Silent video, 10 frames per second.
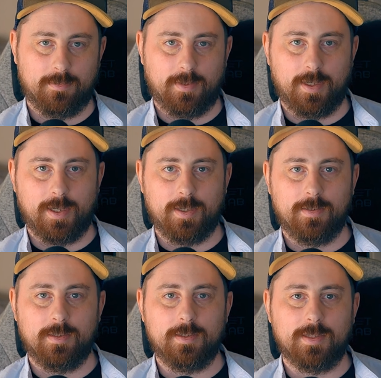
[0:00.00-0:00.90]

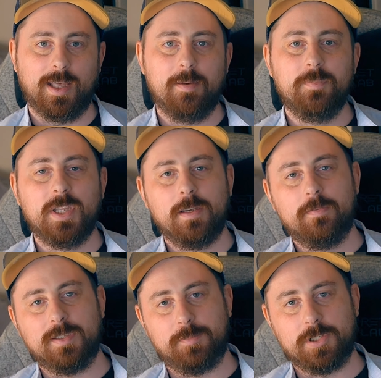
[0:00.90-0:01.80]
And in game
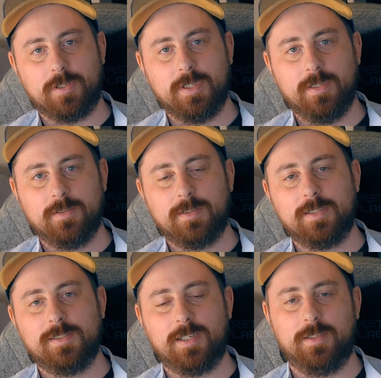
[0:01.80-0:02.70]
dev especially,
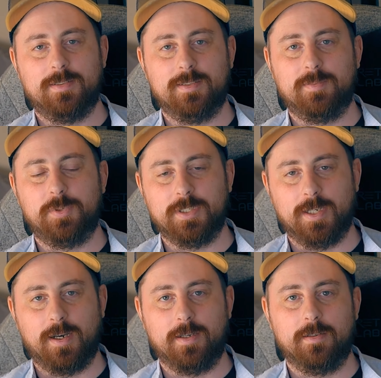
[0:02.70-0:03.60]
that chance is pretty
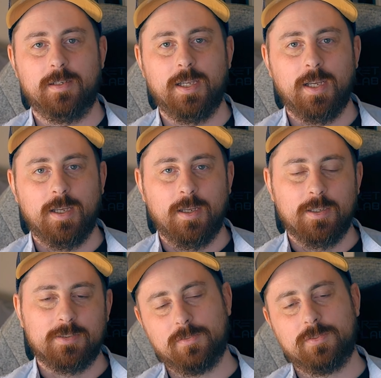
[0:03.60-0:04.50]
high.
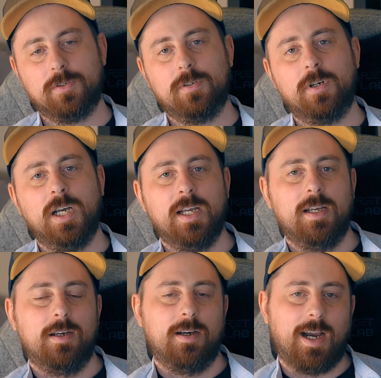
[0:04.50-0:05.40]
So
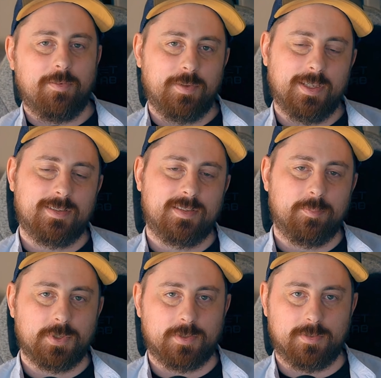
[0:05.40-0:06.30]
I think it's
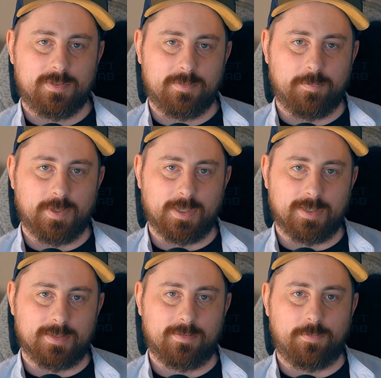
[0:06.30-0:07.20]
important to think
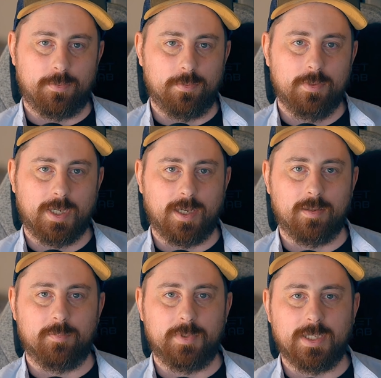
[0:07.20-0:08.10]
it through
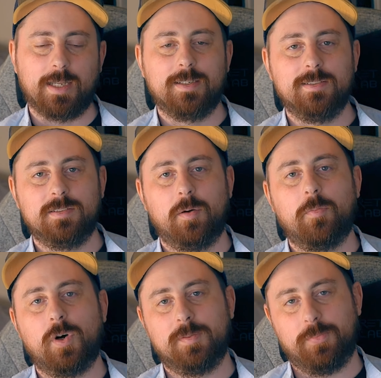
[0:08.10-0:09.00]
and be at least
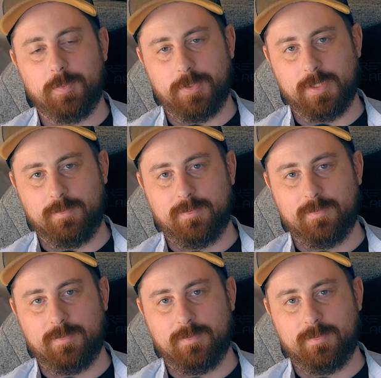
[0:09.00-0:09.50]
somewhat prepared.